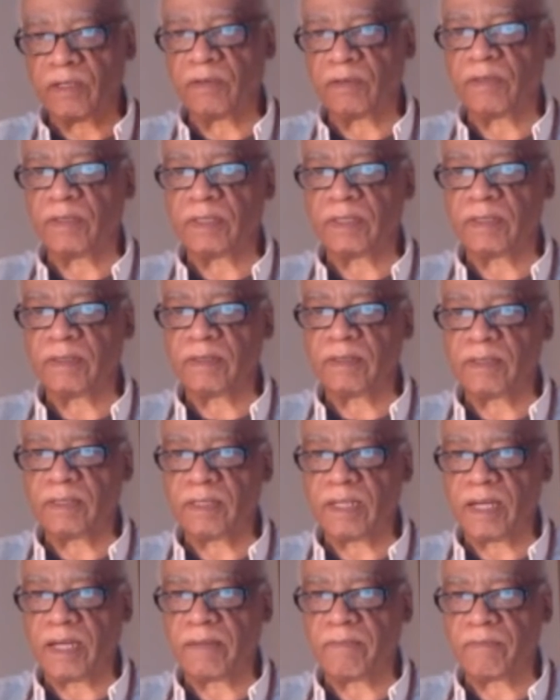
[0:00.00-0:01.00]
current
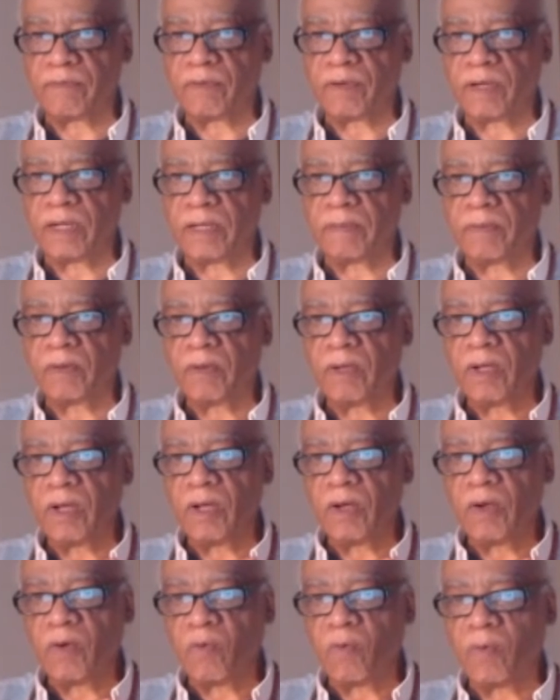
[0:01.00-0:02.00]
time frame.
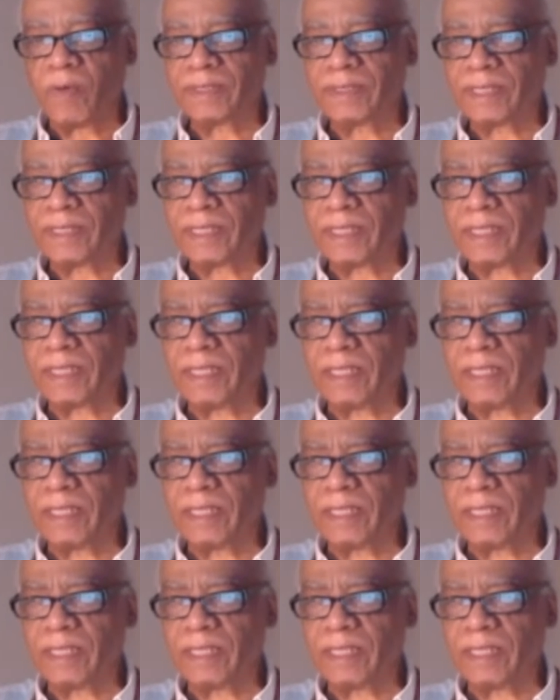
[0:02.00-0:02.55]
What's